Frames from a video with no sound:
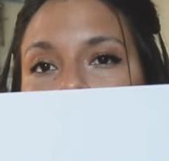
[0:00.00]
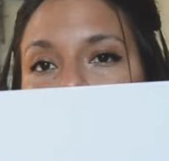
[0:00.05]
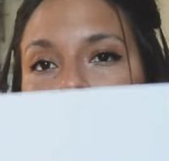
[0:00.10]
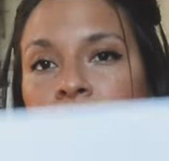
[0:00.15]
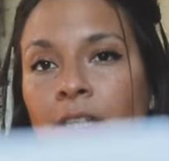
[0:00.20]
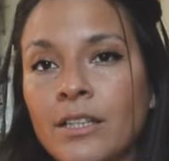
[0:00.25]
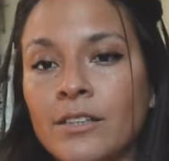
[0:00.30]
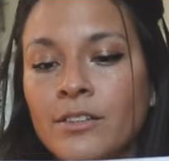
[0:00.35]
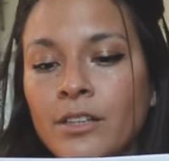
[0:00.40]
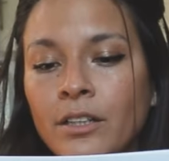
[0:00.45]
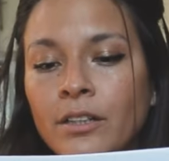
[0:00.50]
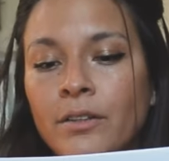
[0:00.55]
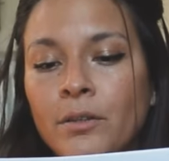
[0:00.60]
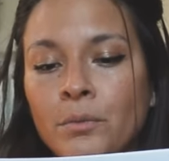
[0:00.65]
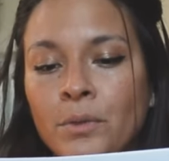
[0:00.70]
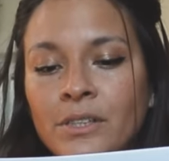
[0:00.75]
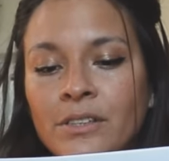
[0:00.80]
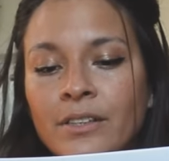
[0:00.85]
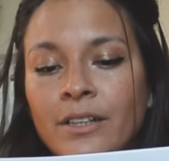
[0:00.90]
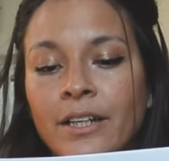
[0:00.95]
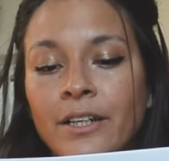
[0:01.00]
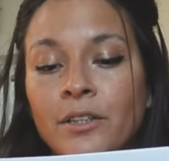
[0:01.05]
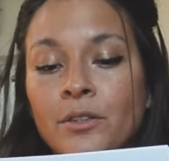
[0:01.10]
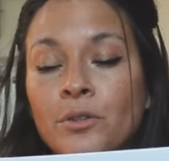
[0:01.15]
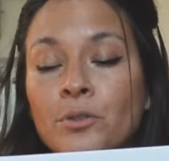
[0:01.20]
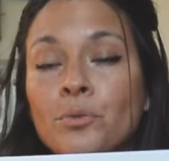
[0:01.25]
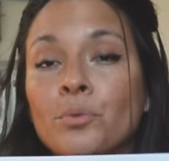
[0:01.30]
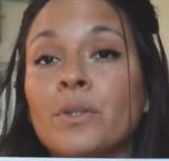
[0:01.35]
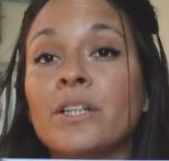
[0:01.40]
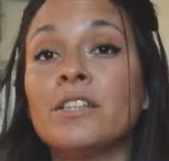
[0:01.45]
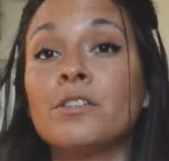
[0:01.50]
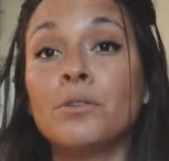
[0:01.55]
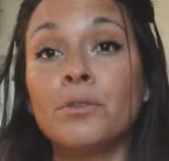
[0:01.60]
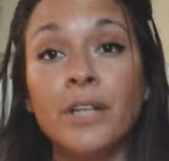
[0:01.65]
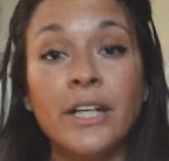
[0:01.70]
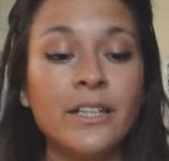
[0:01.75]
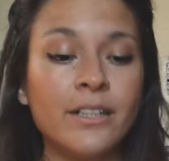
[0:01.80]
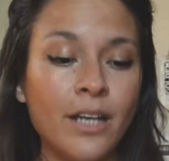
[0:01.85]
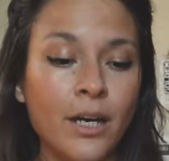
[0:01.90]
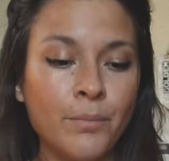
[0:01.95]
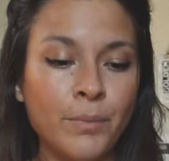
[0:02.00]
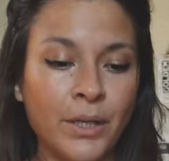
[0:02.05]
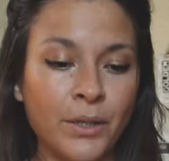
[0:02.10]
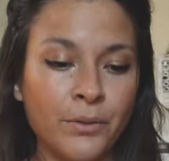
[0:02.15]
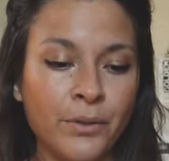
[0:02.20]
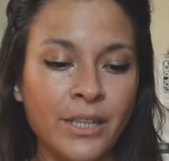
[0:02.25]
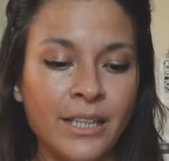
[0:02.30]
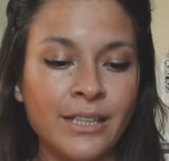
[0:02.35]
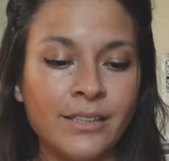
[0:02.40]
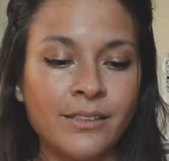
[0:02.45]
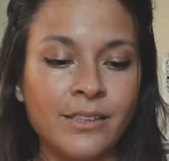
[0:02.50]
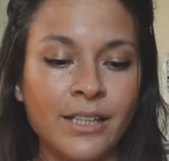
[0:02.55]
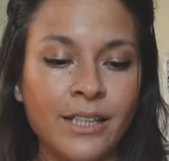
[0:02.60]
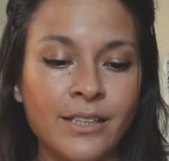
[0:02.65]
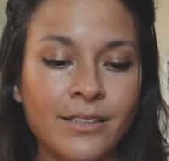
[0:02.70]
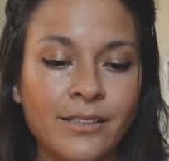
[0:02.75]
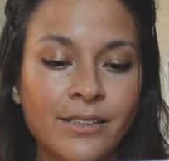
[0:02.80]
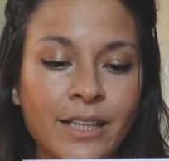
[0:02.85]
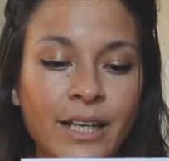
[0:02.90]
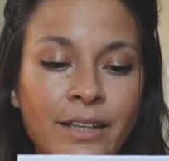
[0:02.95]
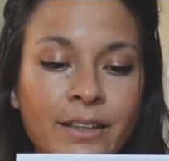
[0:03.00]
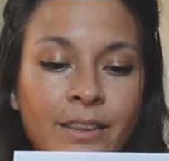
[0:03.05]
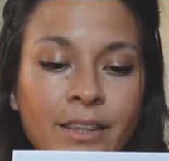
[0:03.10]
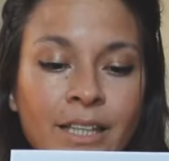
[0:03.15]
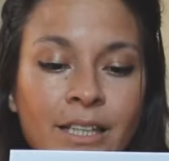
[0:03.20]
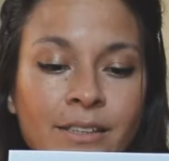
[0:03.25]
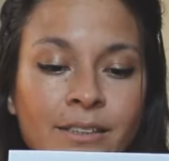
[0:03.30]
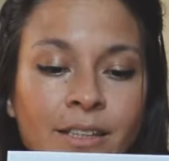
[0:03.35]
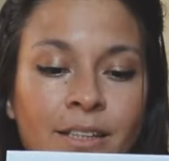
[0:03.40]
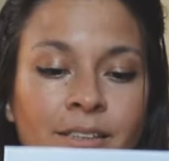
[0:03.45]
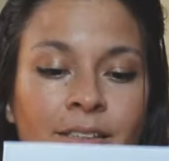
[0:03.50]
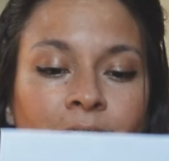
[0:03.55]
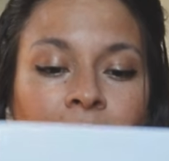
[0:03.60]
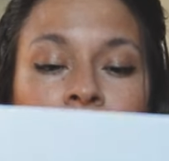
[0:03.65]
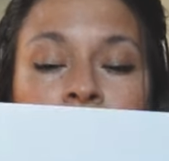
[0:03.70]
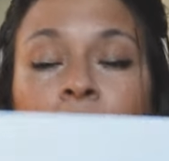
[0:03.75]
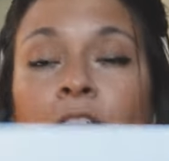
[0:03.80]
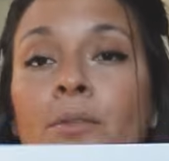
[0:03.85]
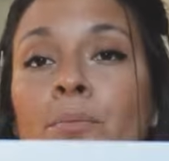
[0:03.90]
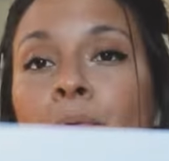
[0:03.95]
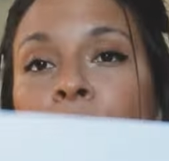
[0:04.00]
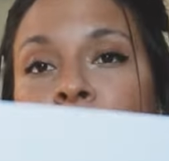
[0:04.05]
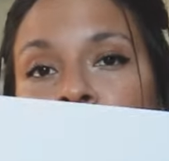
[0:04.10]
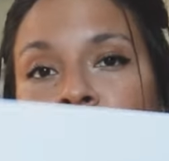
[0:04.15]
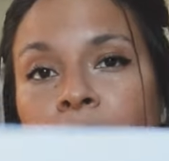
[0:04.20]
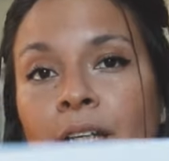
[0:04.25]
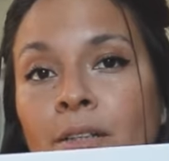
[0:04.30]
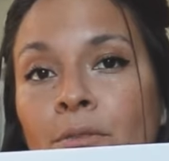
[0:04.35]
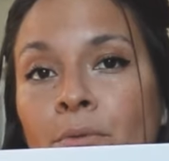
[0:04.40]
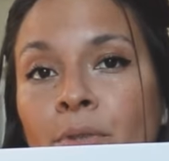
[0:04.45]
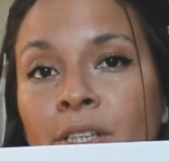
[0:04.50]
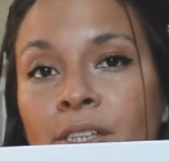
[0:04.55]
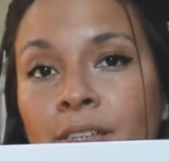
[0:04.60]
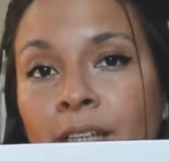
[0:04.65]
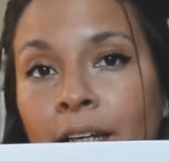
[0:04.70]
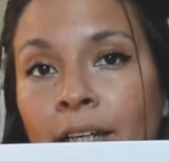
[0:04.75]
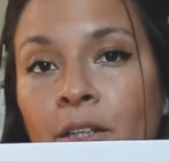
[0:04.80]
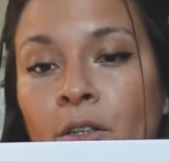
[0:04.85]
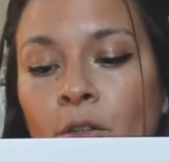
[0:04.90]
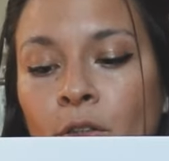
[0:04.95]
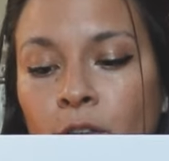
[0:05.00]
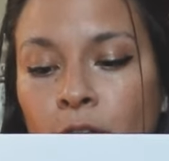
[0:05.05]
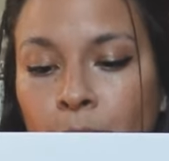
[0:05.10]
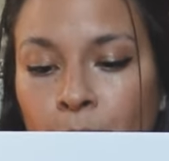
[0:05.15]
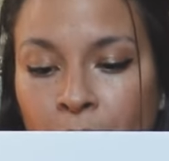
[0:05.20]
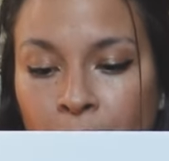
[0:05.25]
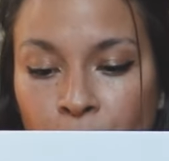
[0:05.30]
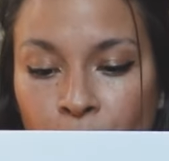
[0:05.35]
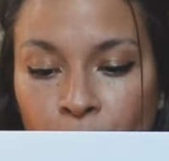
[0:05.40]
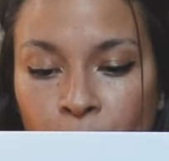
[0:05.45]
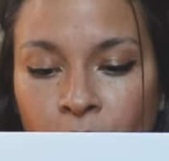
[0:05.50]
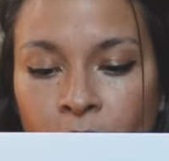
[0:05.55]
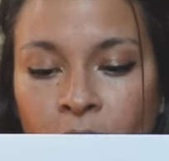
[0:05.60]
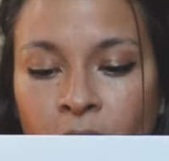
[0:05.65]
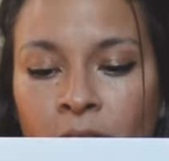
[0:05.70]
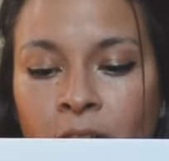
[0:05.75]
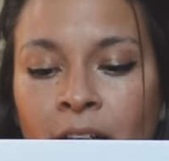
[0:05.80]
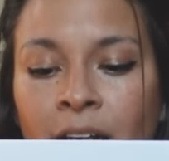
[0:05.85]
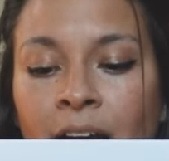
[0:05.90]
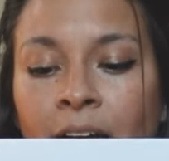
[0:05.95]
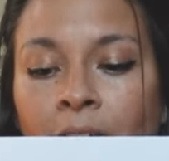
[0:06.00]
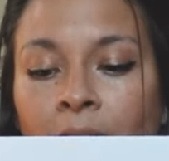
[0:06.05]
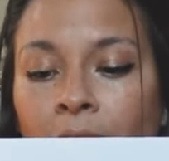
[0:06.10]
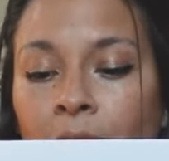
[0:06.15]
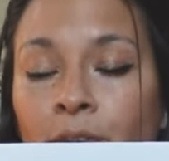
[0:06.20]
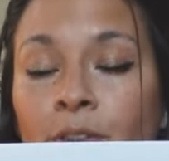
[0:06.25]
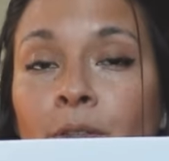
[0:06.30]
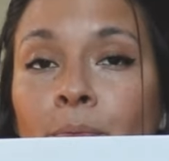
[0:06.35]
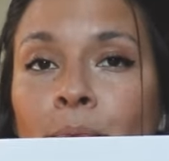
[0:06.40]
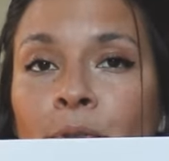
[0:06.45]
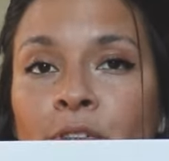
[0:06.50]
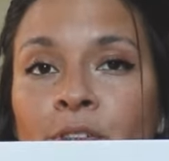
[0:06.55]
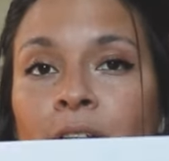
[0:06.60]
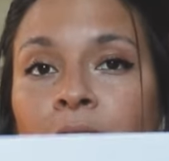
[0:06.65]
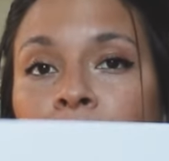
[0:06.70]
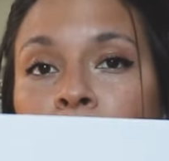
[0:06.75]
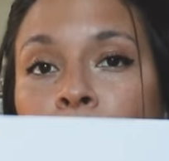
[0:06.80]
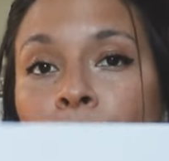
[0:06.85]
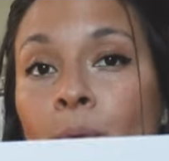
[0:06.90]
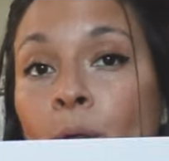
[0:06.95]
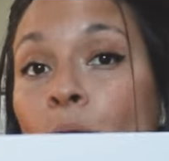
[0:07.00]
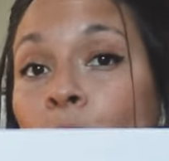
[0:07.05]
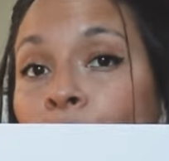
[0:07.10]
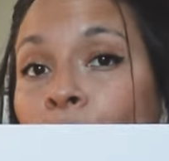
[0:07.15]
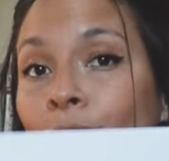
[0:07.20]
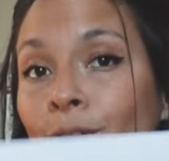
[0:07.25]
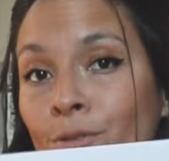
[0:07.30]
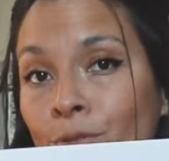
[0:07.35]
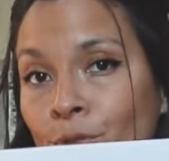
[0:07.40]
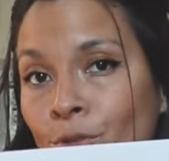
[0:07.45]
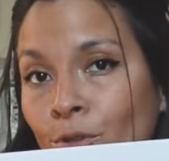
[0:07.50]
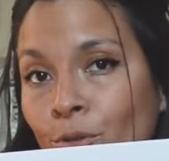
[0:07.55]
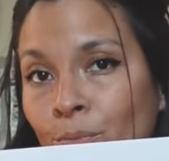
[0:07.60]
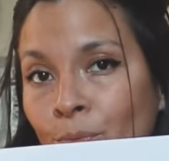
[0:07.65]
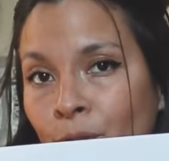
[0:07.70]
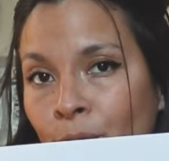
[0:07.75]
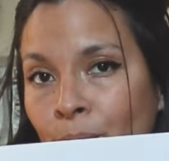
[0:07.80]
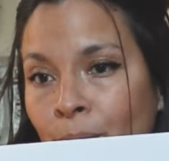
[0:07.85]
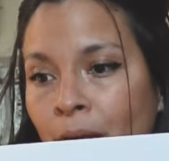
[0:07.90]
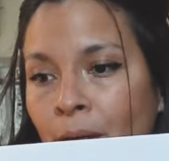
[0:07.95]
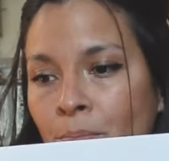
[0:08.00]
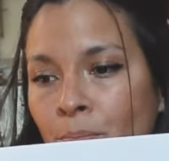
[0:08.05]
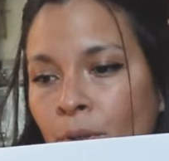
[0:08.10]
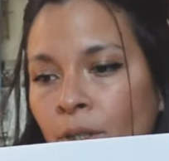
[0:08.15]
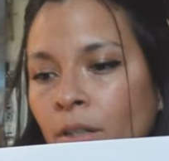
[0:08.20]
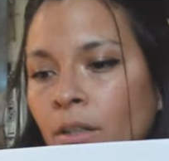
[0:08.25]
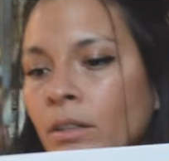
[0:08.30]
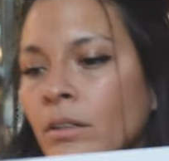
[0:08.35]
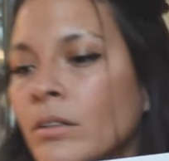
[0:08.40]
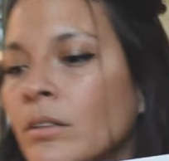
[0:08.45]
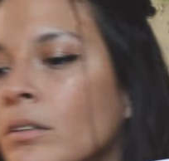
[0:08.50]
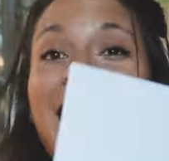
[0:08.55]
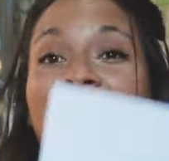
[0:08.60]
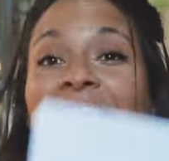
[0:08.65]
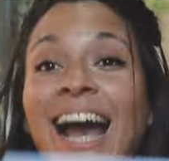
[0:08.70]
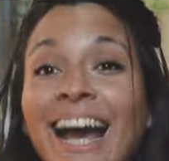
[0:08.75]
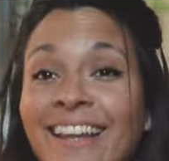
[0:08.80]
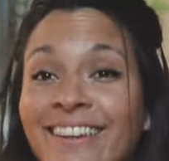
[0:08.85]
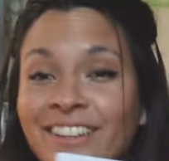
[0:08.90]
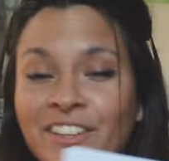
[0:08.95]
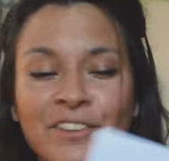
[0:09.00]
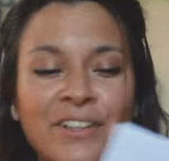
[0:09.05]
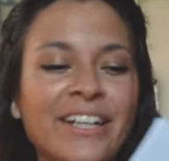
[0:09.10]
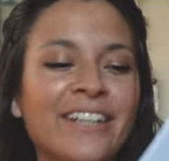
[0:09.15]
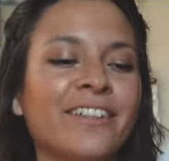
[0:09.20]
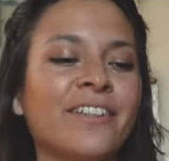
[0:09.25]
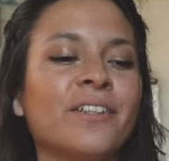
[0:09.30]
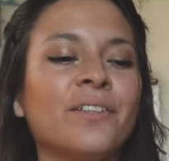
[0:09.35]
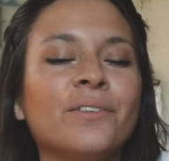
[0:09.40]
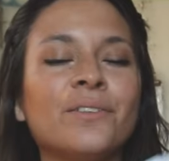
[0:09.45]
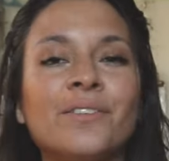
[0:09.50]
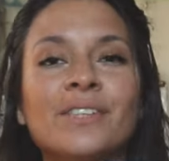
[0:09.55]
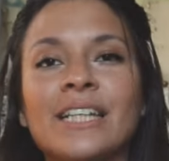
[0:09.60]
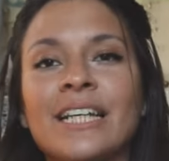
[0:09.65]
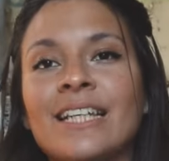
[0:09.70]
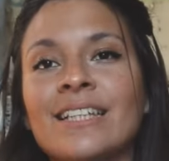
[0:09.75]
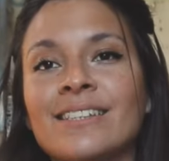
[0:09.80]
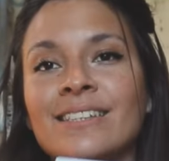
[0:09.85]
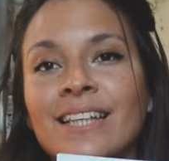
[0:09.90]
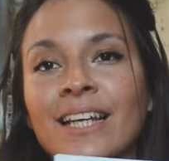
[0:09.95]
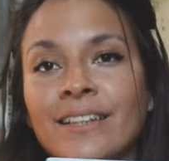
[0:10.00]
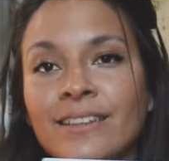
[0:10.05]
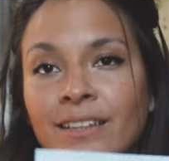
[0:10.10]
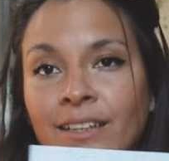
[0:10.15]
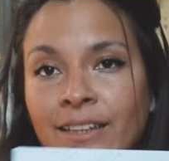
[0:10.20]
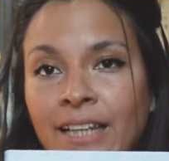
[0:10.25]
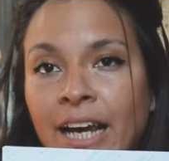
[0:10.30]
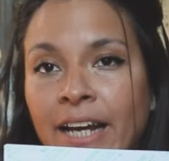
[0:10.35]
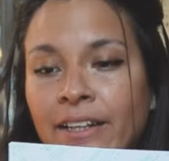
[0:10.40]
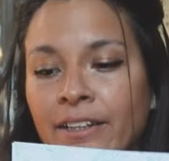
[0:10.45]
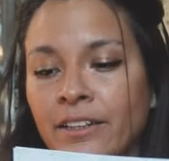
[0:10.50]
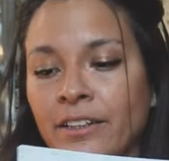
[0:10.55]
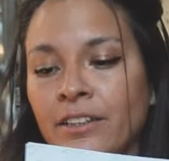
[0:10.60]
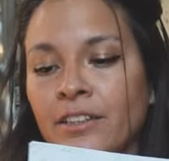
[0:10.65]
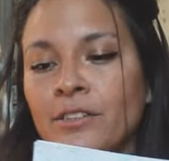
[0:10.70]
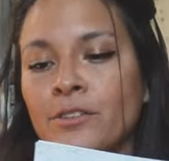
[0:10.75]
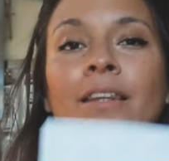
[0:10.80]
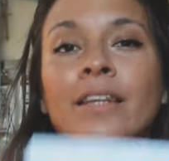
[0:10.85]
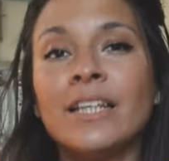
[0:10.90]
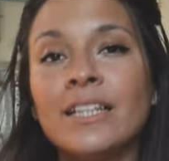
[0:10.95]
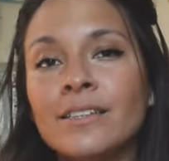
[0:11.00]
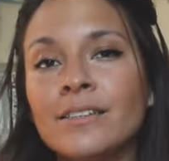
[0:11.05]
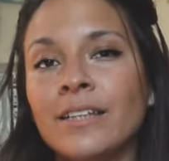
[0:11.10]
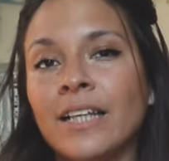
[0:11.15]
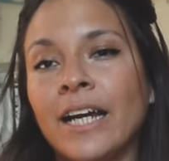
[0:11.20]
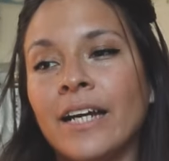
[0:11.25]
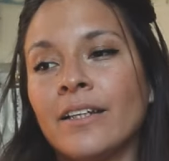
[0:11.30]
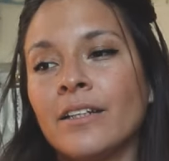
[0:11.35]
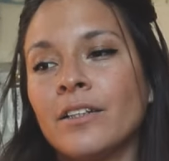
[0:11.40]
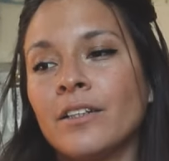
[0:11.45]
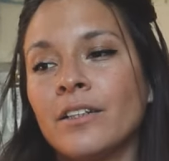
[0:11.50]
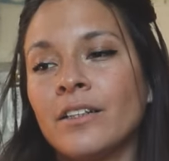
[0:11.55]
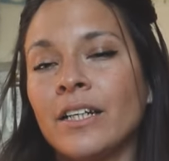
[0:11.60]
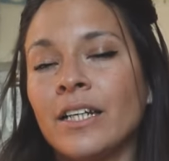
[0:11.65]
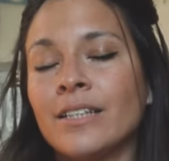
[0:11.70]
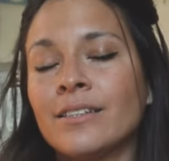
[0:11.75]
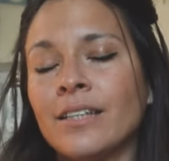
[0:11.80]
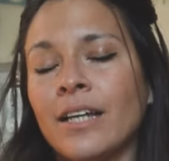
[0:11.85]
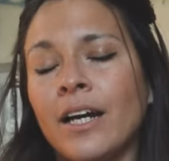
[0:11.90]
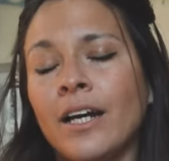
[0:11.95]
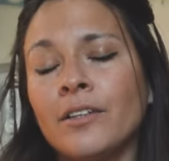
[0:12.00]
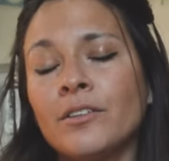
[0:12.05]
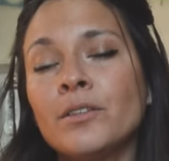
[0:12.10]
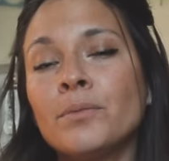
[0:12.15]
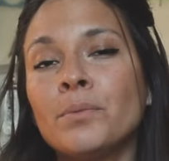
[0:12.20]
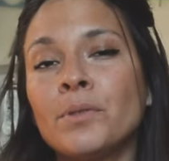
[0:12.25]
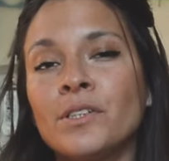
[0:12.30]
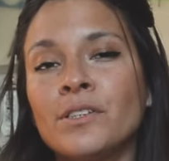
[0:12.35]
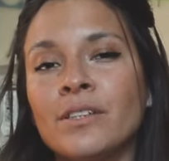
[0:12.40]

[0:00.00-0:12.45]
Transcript: These are the ones that I use. What is great about these is that this is 100% recycled paper, 100% post-consumer paper. And the great news is that this liner is 100%